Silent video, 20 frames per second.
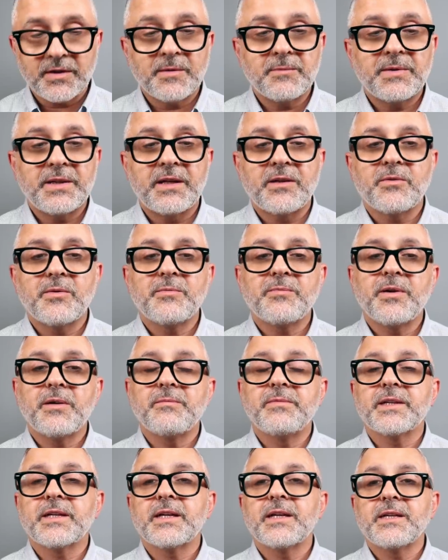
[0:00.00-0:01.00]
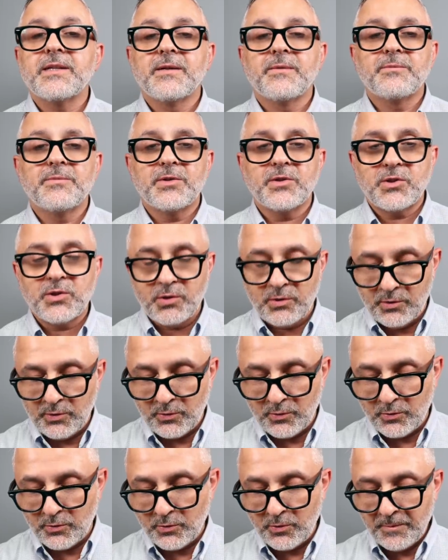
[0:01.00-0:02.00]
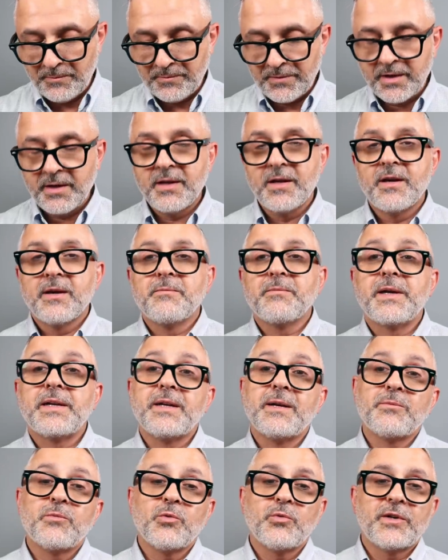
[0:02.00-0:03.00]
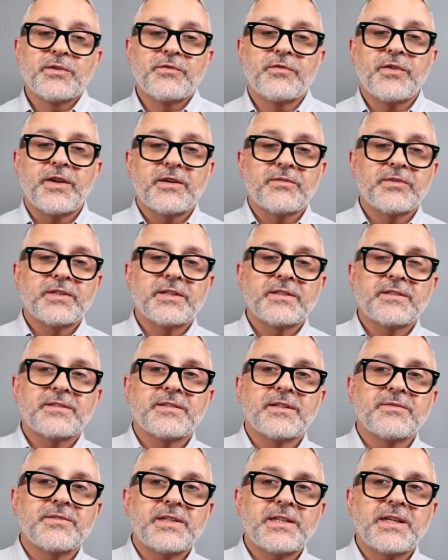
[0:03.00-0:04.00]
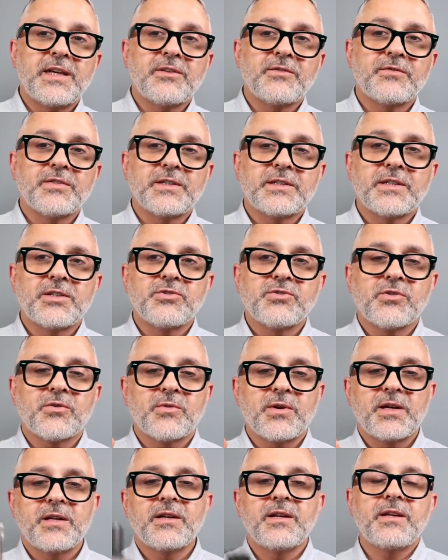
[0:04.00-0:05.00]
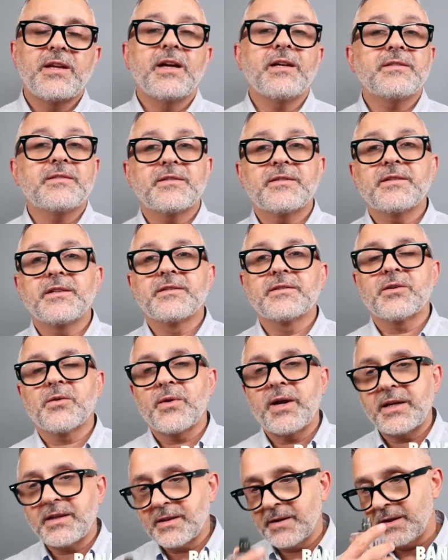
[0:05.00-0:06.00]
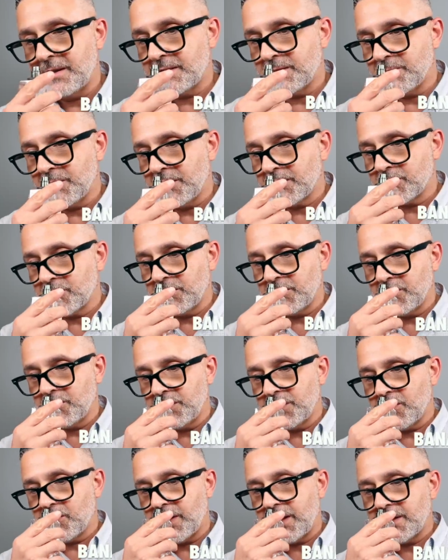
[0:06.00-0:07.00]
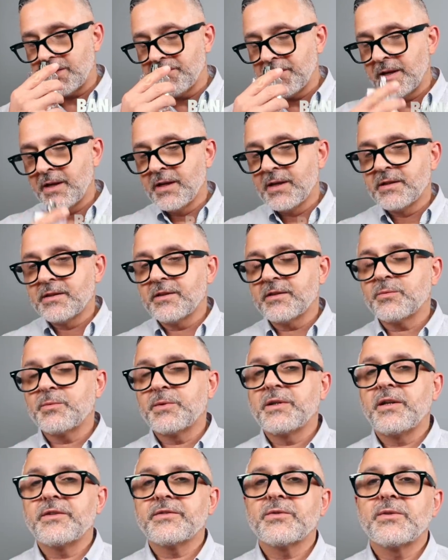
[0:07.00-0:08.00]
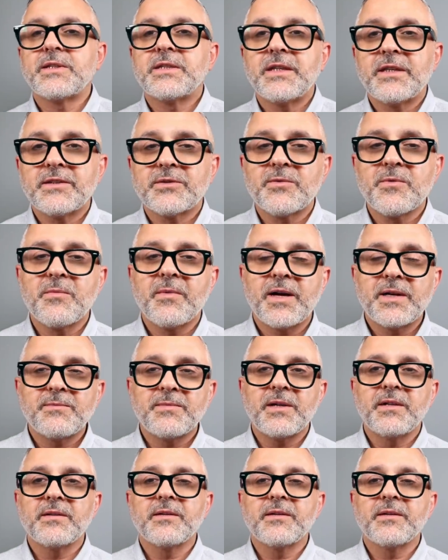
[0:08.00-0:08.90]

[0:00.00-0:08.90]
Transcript: uh, Banana Republic at number two. My number one favorite is this 78 Vintage Green. Yes, it's great. It smells really, really great. This one also does remind me a